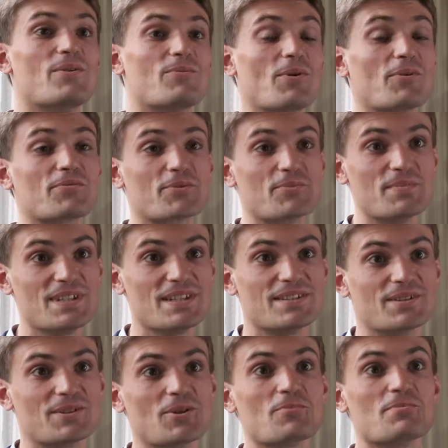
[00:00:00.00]
Well, for me,
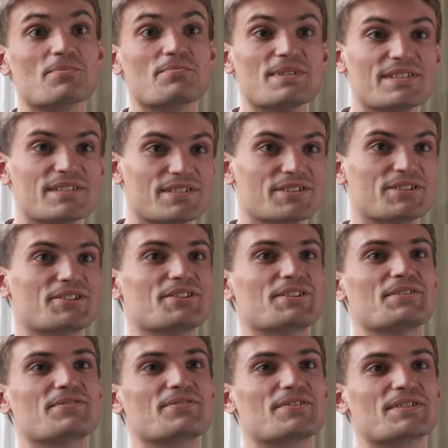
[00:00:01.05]
the Global Peace
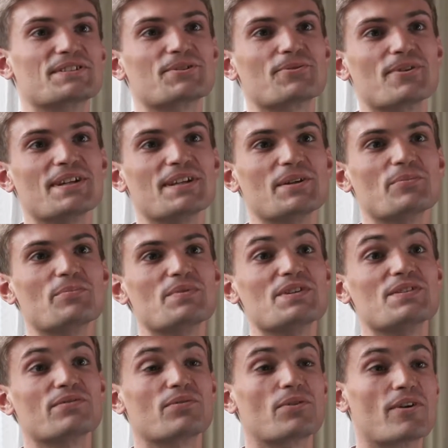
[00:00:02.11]
Initiative is creating
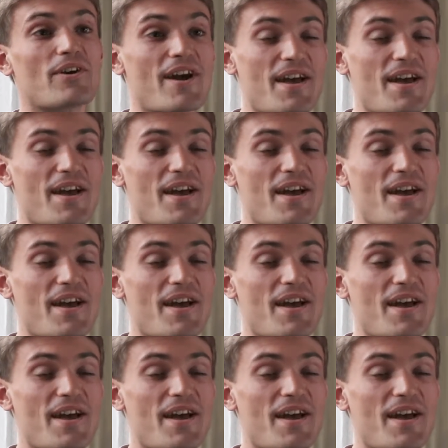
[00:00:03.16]
peace for